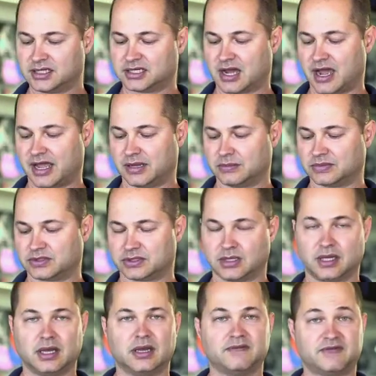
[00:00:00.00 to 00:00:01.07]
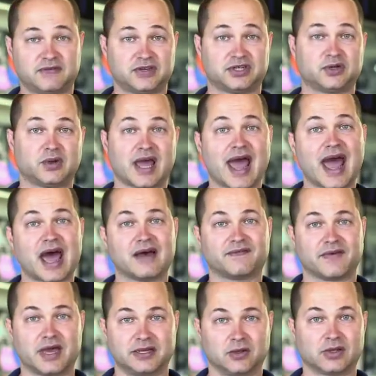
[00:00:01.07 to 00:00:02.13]
times 52 and a
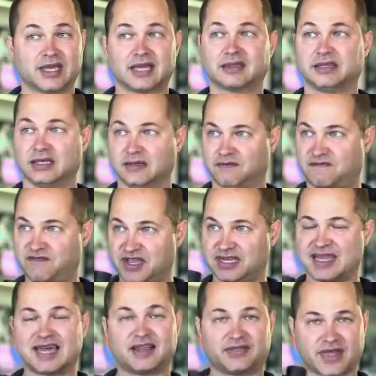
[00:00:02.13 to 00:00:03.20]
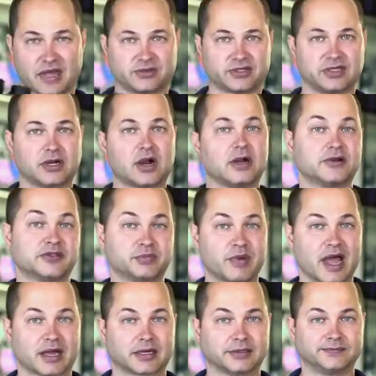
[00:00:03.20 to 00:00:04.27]
half, and you'll get the feet at 1,000 yards
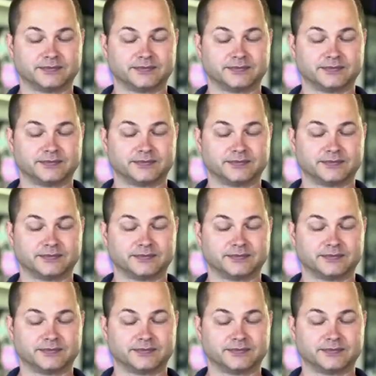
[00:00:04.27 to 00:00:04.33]
back.